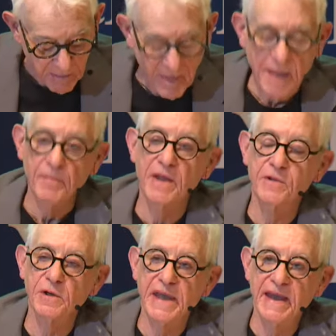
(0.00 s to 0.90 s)
My
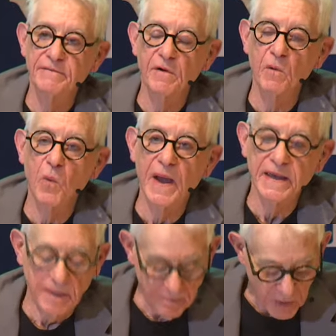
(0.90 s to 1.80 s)
mother gave her
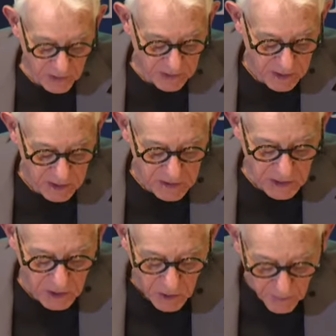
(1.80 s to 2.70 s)
wedding book
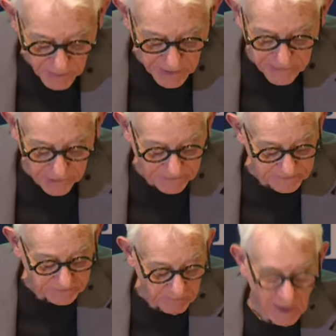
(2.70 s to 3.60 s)
to her mother.
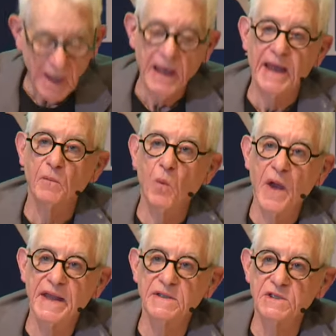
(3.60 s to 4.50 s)
And
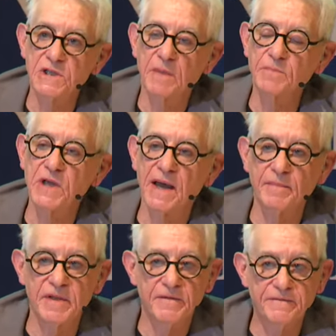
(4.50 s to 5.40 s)
when,
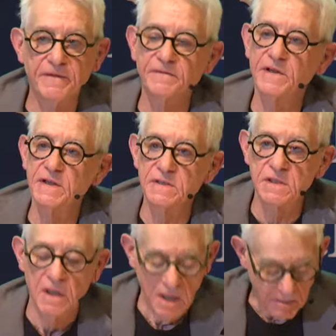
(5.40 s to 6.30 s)
sometime in the 50s,
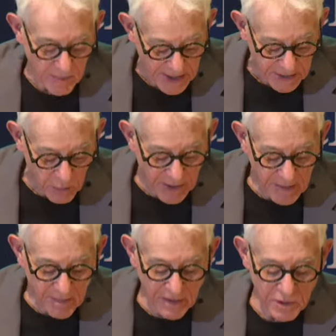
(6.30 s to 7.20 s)
my
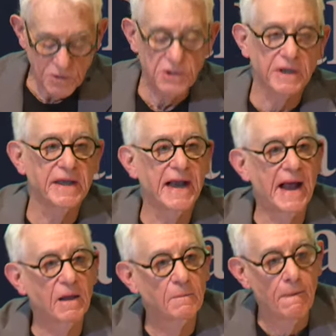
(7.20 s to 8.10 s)
grandmother took it
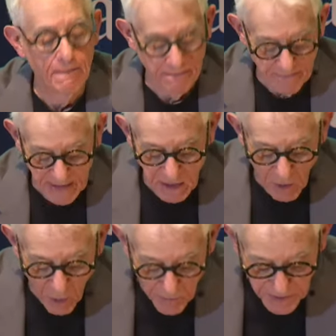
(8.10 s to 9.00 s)
out and
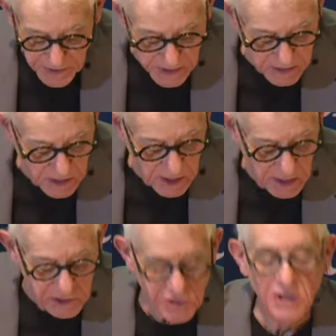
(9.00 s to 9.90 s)
opened it,
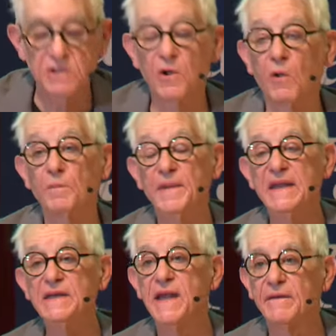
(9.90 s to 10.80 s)
she told me
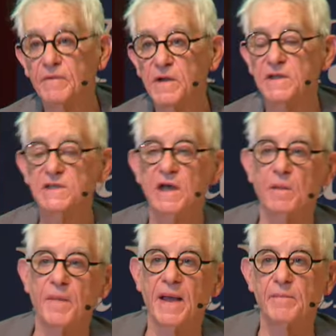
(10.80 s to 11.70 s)
never to tell
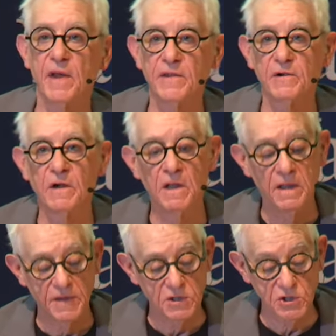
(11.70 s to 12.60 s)
my mother
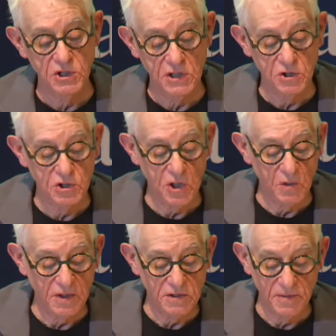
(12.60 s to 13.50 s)
that she had
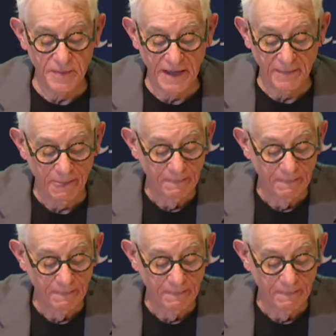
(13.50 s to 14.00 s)
shown it to me.